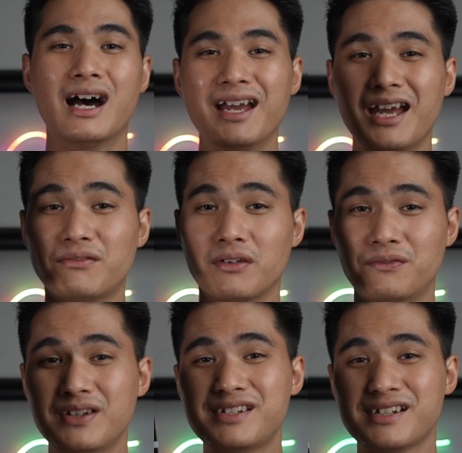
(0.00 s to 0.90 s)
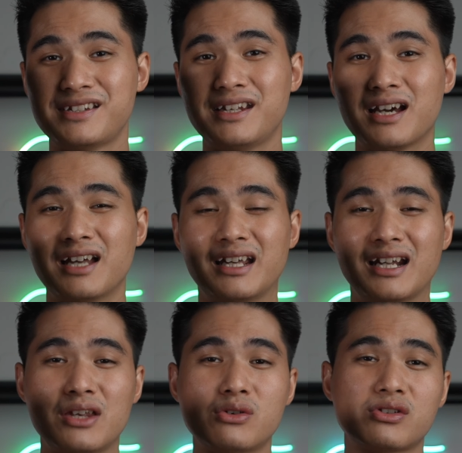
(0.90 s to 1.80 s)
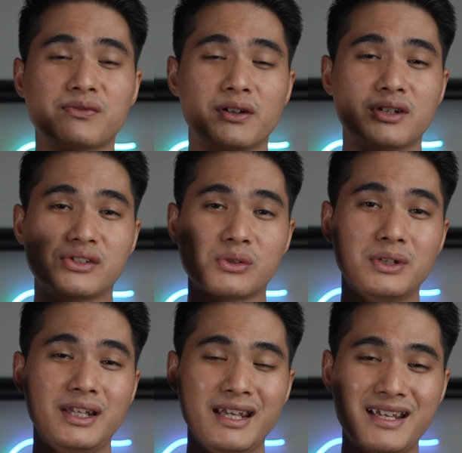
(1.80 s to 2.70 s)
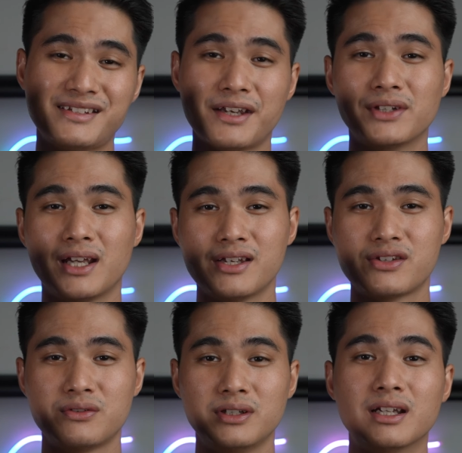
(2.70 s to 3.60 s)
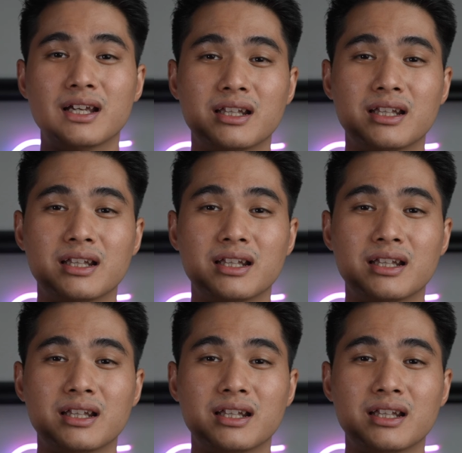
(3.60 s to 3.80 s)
I have a V60 card that I used for the Sony a7S III.